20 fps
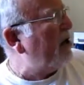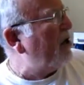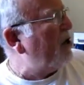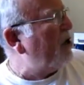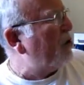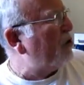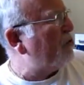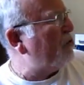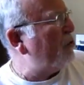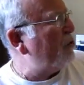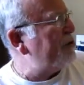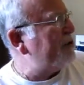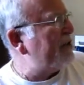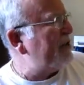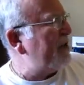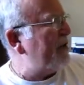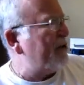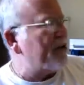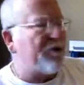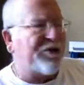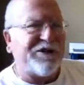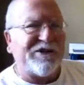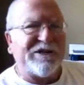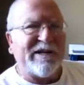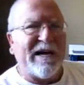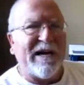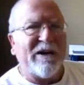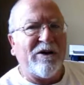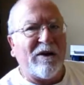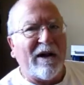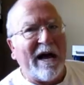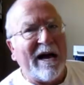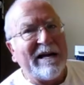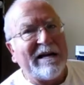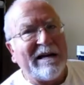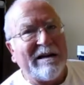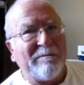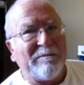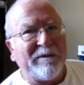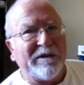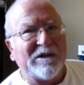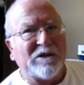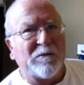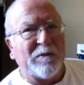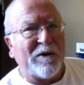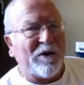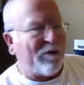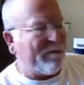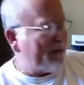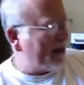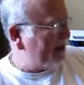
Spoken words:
Cruising Under Sail. I keep this one on my